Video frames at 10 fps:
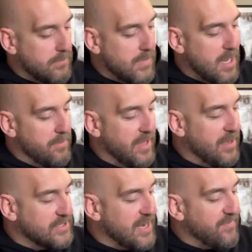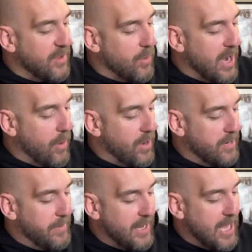But that was definitely one I wanted to
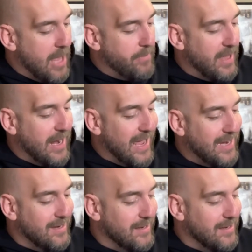pick up. And